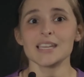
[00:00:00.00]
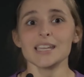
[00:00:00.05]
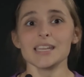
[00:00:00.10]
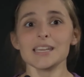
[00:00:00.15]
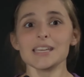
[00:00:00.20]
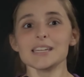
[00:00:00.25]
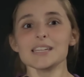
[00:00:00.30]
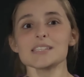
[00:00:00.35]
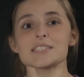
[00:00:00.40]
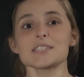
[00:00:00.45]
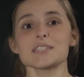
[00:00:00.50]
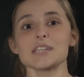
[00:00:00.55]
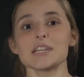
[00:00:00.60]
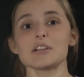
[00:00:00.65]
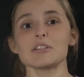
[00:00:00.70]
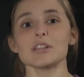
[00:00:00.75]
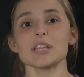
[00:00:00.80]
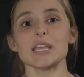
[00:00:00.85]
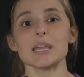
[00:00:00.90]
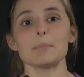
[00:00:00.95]
It is
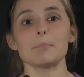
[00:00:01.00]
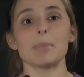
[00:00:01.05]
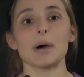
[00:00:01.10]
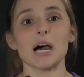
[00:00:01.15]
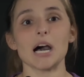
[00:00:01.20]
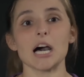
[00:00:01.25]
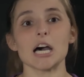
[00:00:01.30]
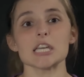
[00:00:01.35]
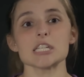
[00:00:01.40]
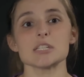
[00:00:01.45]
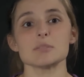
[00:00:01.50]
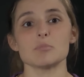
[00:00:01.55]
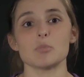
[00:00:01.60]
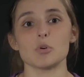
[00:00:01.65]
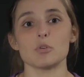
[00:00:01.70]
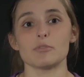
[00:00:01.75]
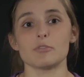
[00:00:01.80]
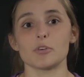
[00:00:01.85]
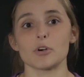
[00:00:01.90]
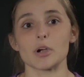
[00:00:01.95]
nearly
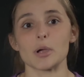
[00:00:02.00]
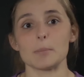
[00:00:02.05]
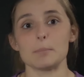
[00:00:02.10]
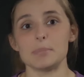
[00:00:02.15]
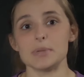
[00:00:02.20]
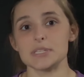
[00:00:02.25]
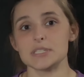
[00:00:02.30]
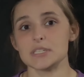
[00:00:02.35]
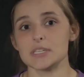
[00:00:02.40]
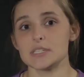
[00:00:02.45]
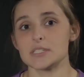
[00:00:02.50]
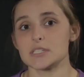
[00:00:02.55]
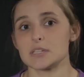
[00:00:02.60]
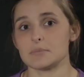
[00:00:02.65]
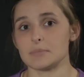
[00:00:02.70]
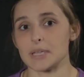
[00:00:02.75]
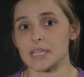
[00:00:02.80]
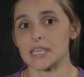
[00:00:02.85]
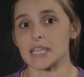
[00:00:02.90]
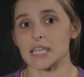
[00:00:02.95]
impossible for a business to
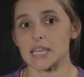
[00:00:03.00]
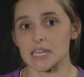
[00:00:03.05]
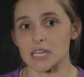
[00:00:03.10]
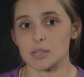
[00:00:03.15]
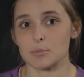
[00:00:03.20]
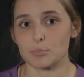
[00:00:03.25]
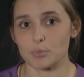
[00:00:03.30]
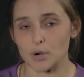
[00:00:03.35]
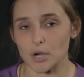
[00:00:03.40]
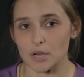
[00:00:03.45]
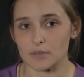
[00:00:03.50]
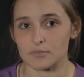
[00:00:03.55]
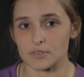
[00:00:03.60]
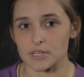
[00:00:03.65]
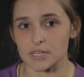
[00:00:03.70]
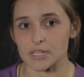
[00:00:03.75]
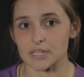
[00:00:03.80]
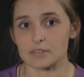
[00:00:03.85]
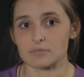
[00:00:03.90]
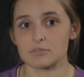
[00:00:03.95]
make any
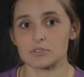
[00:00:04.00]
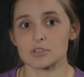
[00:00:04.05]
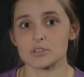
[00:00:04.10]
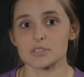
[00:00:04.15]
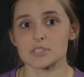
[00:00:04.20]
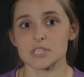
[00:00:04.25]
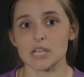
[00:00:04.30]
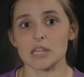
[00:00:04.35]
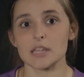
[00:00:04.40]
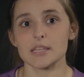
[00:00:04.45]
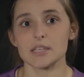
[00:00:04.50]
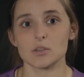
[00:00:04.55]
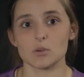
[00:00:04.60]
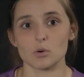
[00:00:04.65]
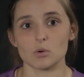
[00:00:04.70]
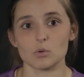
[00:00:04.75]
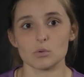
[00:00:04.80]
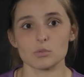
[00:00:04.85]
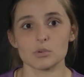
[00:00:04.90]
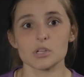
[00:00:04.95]
profit if they're selling
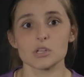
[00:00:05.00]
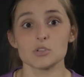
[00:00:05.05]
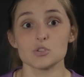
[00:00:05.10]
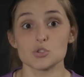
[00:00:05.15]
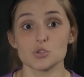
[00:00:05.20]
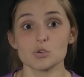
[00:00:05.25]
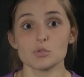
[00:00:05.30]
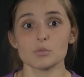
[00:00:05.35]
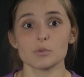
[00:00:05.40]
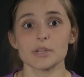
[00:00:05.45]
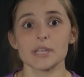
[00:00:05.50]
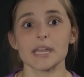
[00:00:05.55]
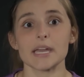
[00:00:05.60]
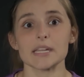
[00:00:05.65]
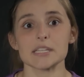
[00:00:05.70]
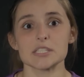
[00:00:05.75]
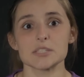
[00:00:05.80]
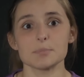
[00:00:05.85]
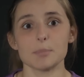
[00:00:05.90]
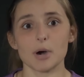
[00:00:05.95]
gold jewelry
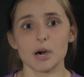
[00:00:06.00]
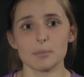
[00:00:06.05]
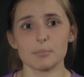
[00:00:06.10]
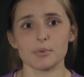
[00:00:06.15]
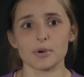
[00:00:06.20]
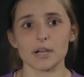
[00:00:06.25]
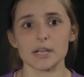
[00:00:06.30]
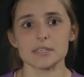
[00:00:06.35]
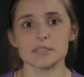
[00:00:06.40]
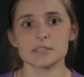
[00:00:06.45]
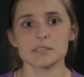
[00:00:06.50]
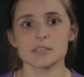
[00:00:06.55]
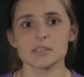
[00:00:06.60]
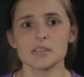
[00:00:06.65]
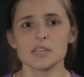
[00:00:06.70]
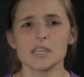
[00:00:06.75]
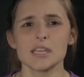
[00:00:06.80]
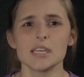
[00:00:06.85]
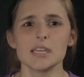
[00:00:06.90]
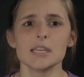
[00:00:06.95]
at spot price,
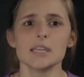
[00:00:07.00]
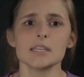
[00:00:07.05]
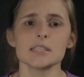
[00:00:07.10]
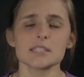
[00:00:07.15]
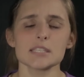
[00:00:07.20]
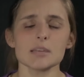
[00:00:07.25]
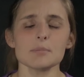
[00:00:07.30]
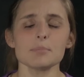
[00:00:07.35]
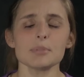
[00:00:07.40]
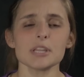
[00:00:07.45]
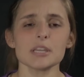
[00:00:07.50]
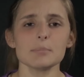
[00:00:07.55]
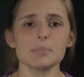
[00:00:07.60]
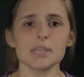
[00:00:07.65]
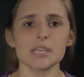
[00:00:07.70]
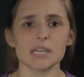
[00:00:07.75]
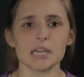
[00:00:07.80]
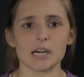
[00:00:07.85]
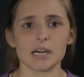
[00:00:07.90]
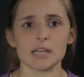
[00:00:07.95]
simply
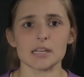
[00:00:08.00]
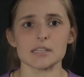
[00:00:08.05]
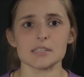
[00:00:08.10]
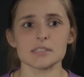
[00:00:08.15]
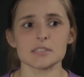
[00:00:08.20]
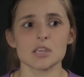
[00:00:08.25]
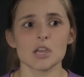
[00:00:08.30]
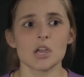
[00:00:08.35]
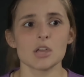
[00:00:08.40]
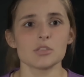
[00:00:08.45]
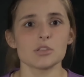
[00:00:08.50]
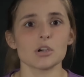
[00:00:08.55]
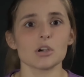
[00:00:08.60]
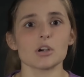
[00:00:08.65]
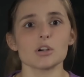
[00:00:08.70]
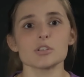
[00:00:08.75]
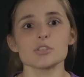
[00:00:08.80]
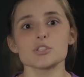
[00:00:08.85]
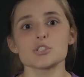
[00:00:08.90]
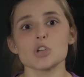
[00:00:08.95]
because there
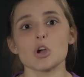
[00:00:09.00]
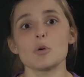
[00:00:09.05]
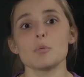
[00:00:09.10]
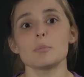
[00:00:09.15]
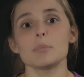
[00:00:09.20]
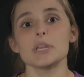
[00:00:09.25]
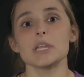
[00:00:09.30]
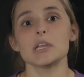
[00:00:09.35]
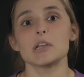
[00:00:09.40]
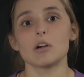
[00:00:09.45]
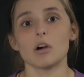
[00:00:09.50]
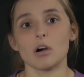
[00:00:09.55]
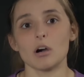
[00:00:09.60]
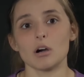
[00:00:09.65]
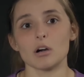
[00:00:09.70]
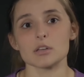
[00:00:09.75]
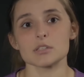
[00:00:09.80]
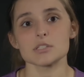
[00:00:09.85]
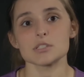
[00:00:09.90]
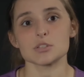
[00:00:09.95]
are so many
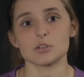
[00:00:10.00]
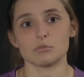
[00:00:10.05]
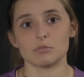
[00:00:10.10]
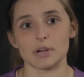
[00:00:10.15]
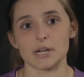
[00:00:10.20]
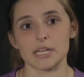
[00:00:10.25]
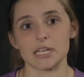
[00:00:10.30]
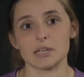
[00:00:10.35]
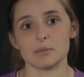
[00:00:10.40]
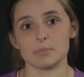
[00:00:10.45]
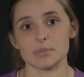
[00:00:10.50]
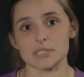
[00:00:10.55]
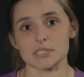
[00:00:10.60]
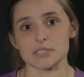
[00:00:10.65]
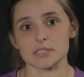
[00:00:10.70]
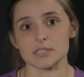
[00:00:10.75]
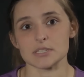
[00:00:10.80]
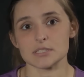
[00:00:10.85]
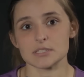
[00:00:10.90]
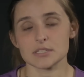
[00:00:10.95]
costs to running a
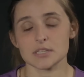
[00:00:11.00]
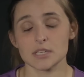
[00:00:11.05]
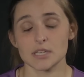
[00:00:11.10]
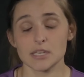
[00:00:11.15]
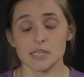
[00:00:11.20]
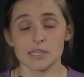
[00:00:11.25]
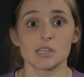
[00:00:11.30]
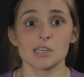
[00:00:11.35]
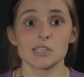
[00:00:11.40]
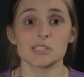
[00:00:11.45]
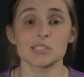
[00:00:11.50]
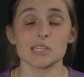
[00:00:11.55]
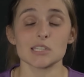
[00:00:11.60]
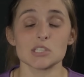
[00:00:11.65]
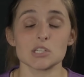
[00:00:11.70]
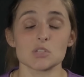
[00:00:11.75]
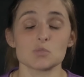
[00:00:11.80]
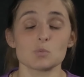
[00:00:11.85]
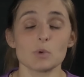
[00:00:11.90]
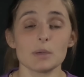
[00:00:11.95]
business,
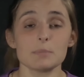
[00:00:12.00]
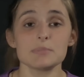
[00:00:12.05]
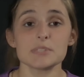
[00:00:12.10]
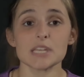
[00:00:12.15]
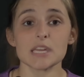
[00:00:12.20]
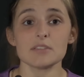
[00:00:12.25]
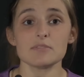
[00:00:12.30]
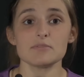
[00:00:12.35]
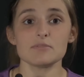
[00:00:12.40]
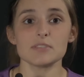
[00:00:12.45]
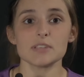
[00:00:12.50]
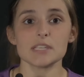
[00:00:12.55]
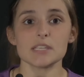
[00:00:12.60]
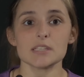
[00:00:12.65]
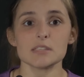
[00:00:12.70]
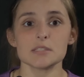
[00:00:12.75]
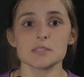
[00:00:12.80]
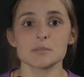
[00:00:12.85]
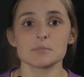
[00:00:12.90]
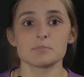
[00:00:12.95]
such as website
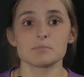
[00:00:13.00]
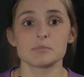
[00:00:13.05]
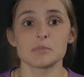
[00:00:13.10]
fees,